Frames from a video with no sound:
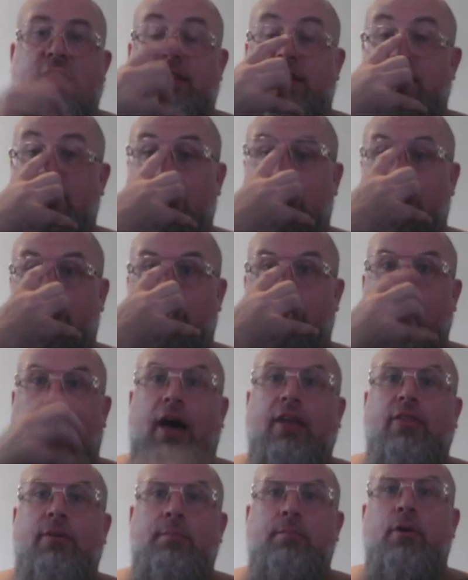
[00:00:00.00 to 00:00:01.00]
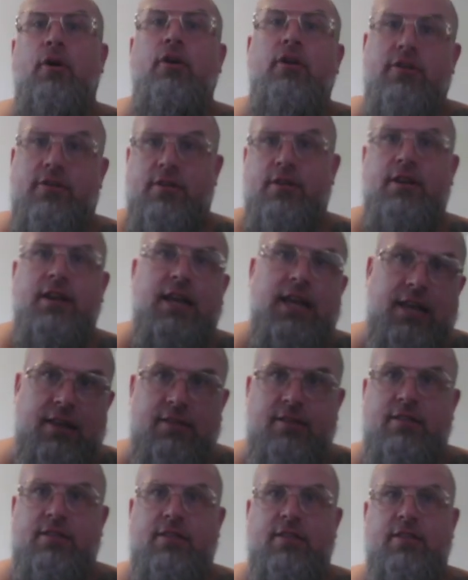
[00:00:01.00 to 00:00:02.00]
the other person
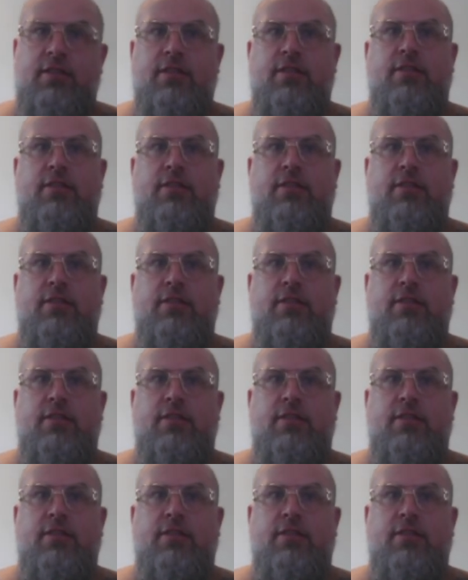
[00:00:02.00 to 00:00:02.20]
is